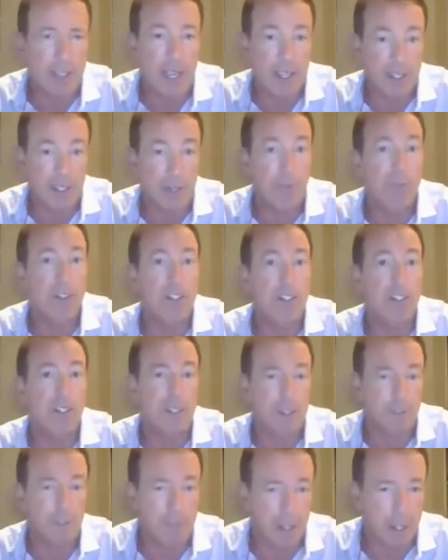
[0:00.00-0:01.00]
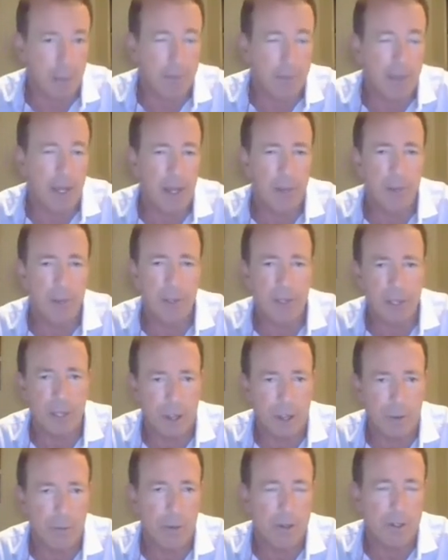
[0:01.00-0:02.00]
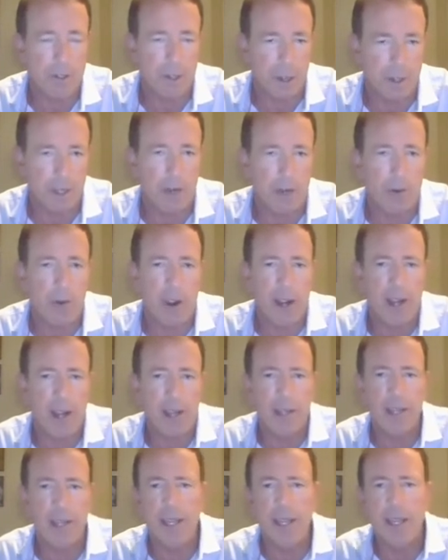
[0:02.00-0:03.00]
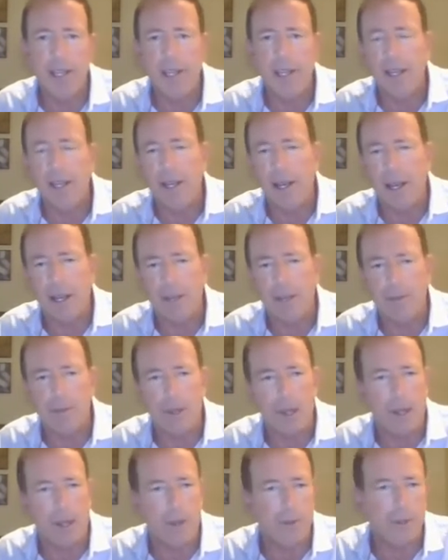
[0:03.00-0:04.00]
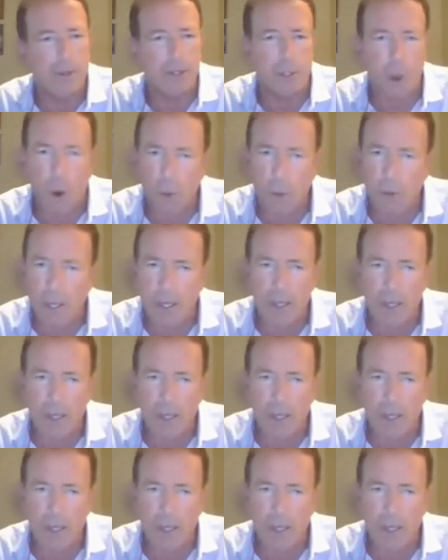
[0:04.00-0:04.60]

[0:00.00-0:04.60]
Actually, physically developed that himself with Talking Rain uh, uh, um,